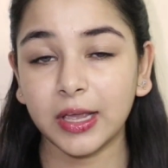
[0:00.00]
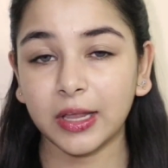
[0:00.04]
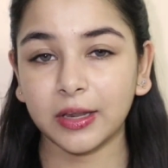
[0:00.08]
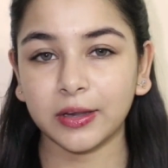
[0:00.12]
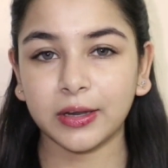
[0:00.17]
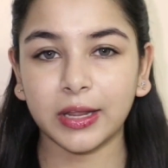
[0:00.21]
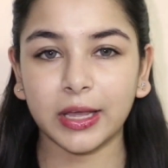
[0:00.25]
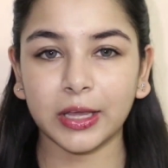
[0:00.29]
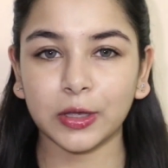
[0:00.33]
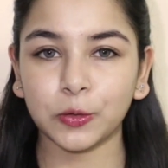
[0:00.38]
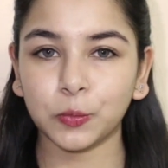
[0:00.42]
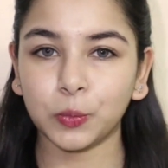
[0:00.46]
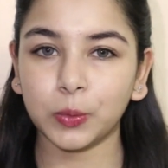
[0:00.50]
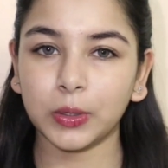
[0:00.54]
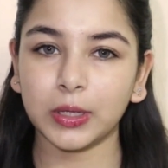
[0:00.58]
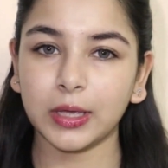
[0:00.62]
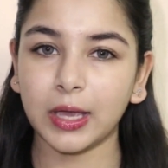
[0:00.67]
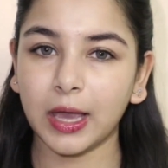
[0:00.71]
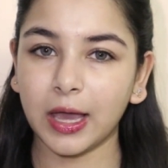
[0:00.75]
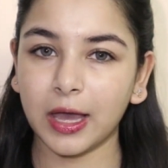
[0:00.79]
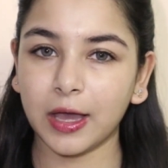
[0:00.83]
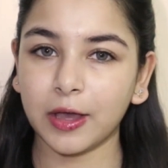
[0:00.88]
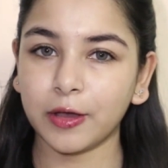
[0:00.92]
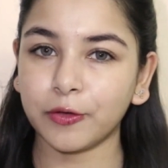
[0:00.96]
Like we
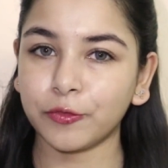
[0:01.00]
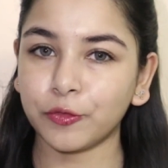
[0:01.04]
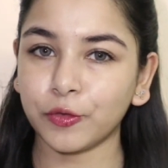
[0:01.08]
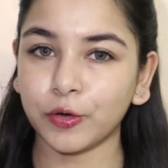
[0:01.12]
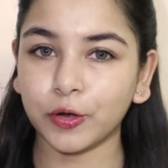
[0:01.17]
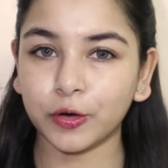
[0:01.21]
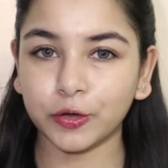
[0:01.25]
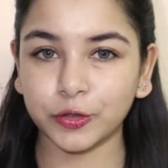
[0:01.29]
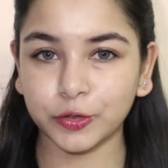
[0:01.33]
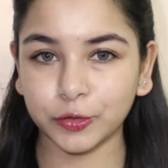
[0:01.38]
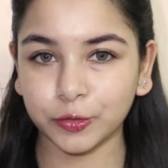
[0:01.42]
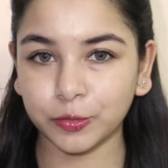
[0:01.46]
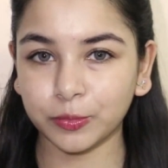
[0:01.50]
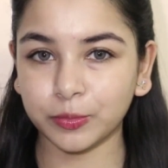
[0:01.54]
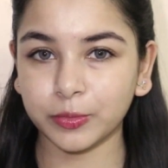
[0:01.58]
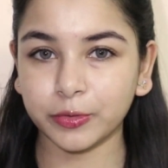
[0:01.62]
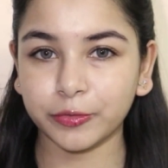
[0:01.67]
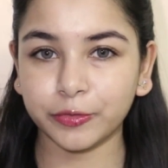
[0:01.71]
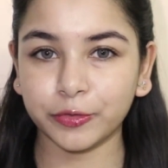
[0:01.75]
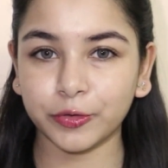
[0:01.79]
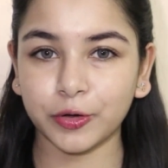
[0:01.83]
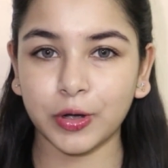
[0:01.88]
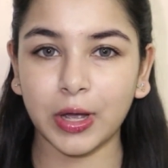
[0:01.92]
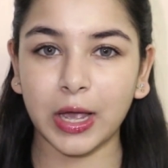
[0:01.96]
have October
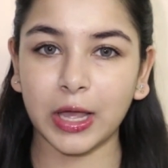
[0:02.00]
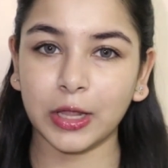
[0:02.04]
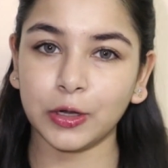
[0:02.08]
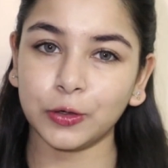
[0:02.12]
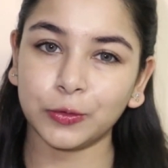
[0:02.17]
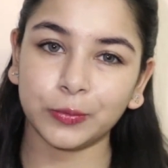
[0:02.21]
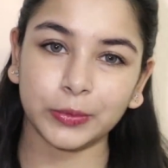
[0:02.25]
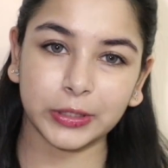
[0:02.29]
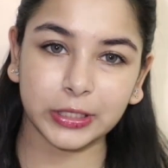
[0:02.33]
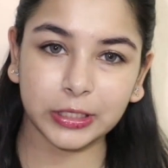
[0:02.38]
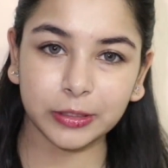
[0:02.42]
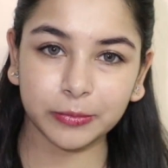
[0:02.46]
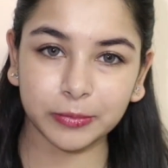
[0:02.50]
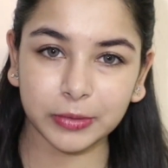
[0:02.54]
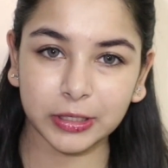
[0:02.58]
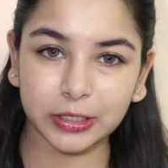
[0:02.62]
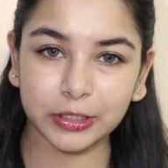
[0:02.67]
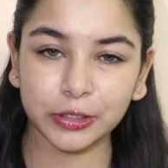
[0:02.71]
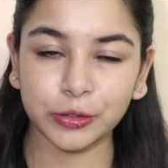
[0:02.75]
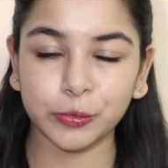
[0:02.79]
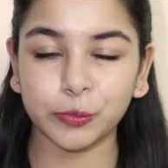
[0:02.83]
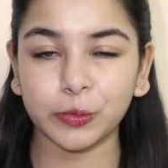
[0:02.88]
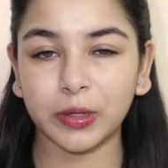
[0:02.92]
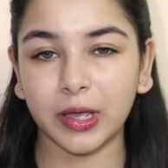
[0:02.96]
for Halloween
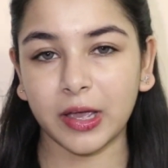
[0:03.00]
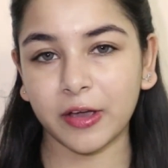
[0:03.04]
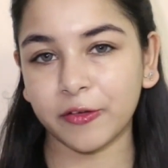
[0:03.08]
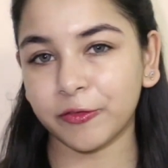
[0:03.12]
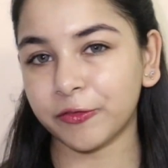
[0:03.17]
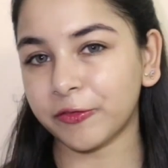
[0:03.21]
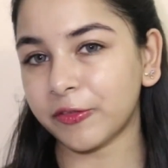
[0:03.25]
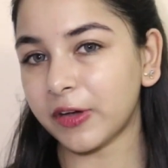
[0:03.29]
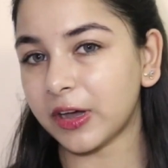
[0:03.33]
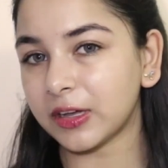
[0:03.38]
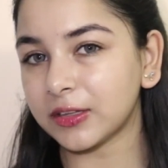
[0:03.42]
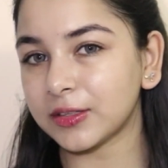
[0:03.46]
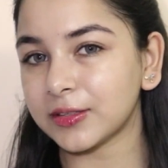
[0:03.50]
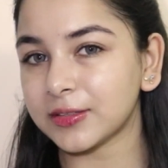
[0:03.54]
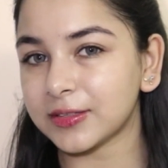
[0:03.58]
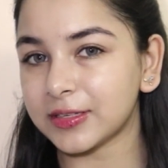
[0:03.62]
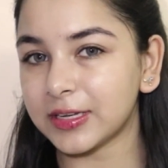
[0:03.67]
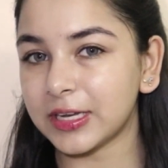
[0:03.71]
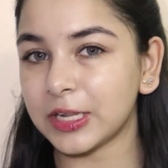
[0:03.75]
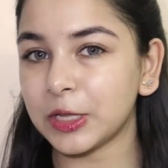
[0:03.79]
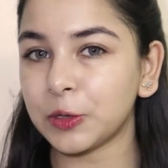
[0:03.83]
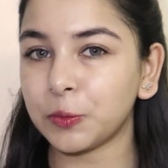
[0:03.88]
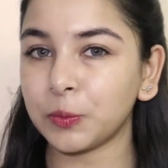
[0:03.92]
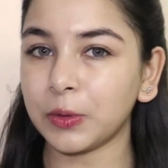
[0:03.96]
month, we have Father's
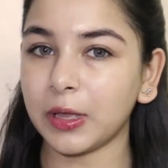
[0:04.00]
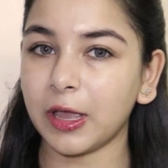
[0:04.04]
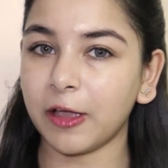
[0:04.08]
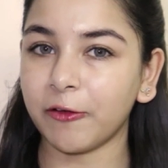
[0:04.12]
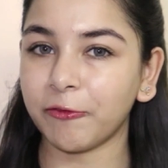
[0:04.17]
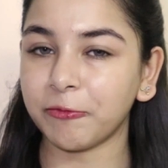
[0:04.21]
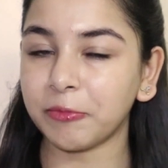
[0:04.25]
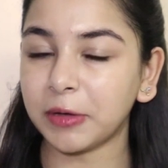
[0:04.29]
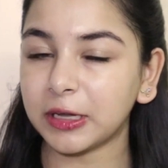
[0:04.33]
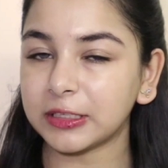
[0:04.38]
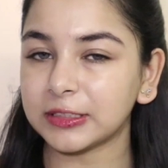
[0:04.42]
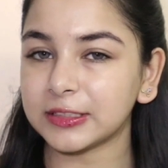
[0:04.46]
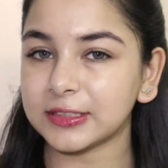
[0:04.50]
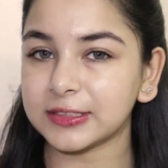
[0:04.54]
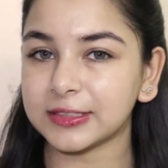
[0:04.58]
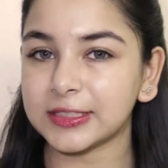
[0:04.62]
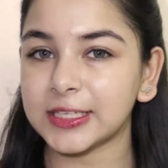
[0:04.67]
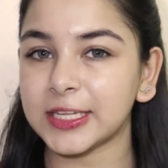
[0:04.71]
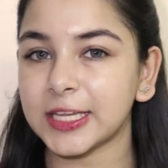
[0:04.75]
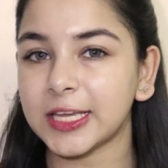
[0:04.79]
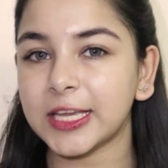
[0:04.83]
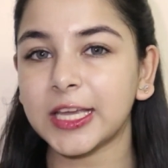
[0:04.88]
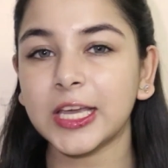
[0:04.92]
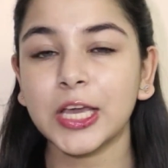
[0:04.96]
Day, we have Mother's
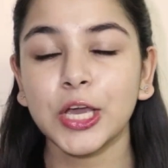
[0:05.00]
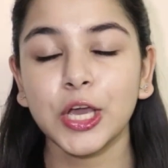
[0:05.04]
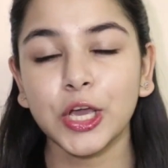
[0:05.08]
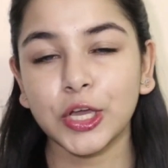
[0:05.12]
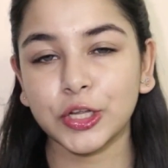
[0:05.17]
Day.